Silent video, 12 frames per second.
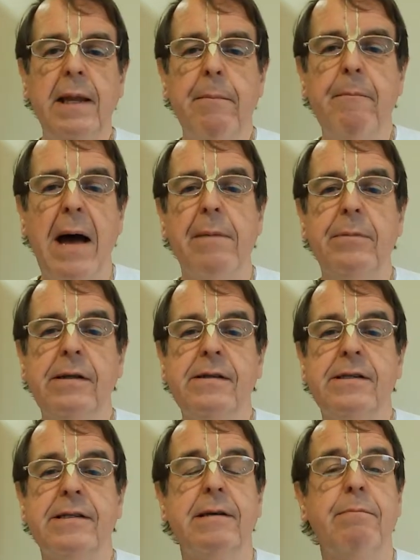
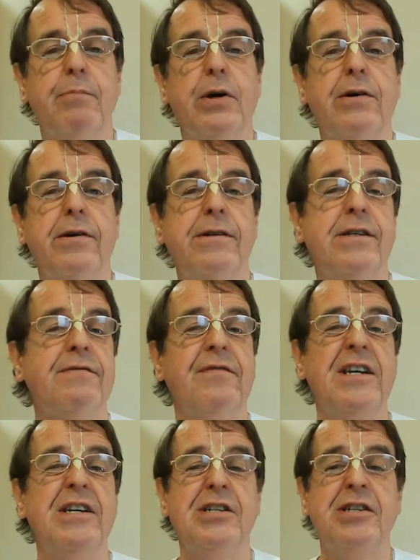Mammals, birds,
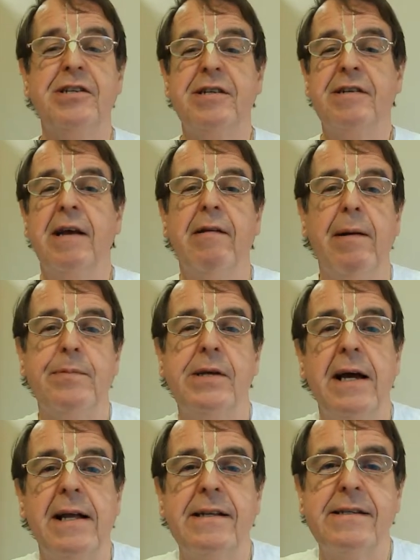fish,
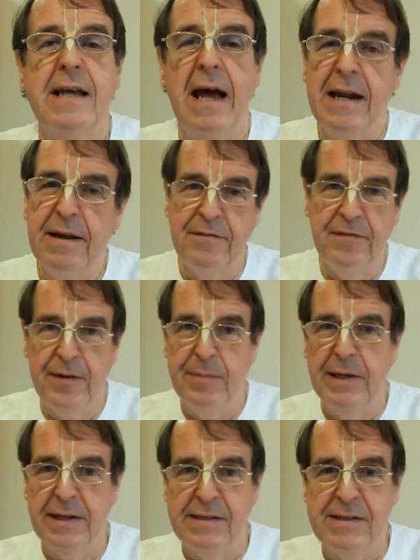reptiles, and
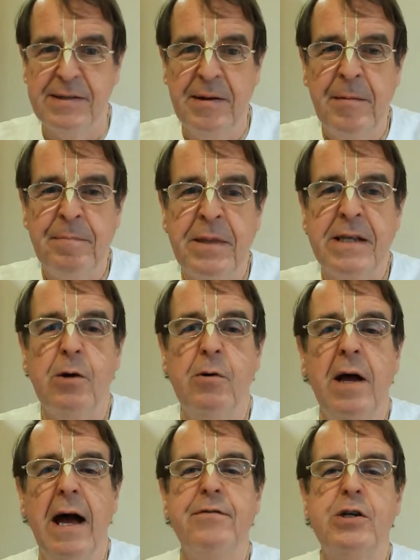amphibians. So
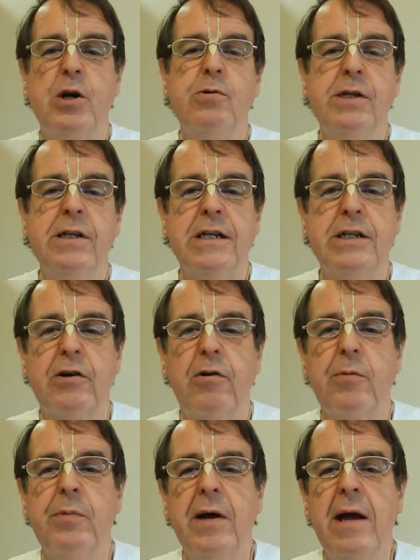I've chosen this
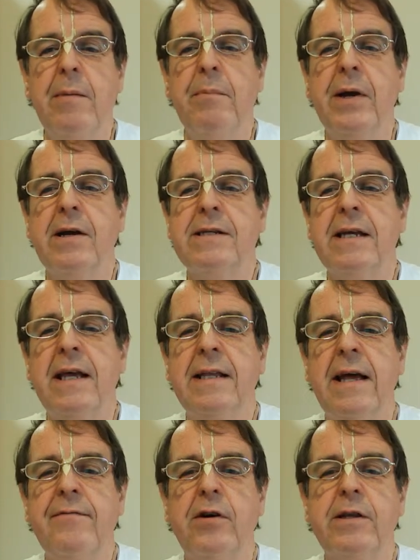group because I think
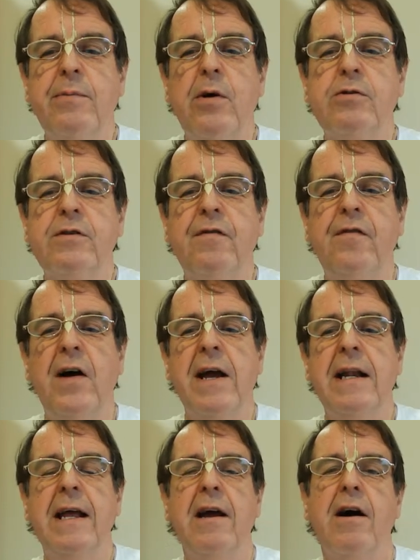they've got the most
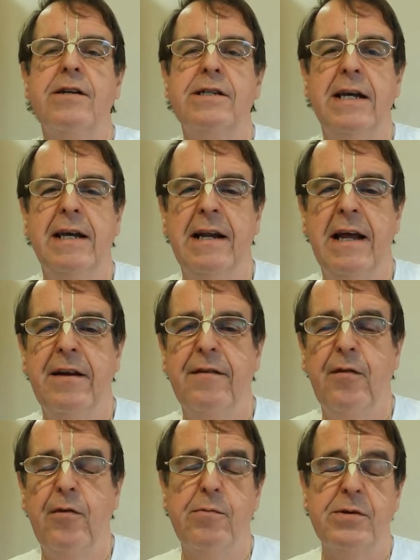finely articulated
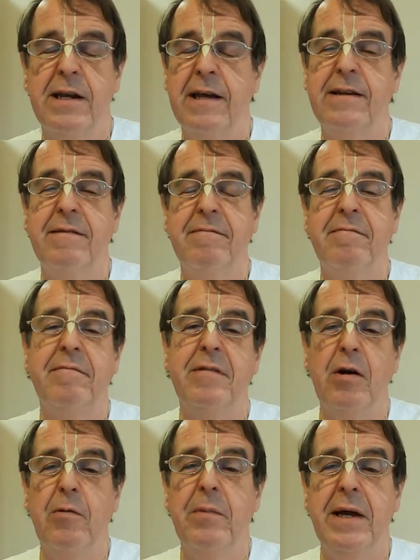forms, and I
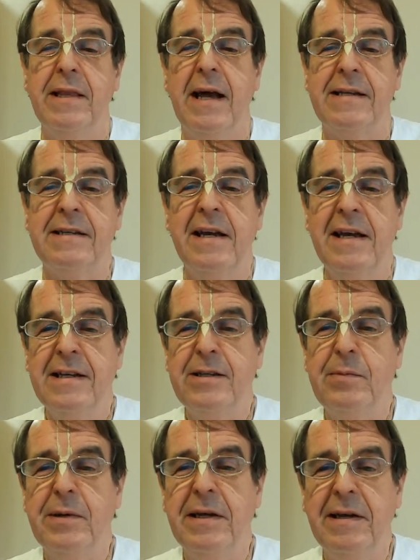don't mean that to
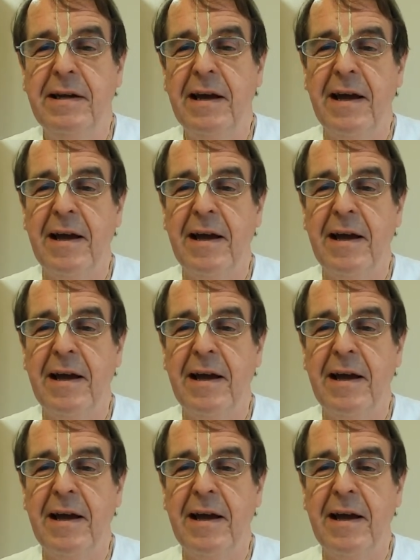be